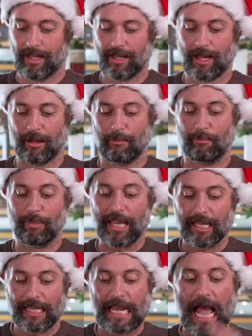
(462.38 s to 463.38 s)
uh,
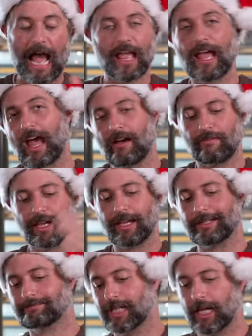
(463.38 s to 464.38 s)
bacon, I have
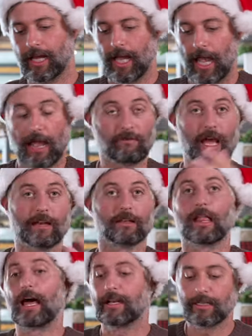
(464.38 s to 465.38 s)
a, I've gotten a
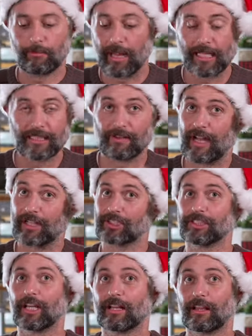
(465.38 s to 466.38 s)
lot of debates. I've
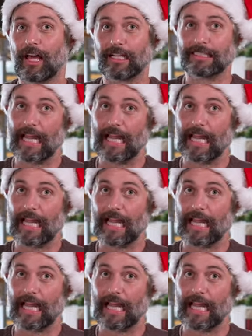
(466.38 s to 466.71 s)
actually done a lot of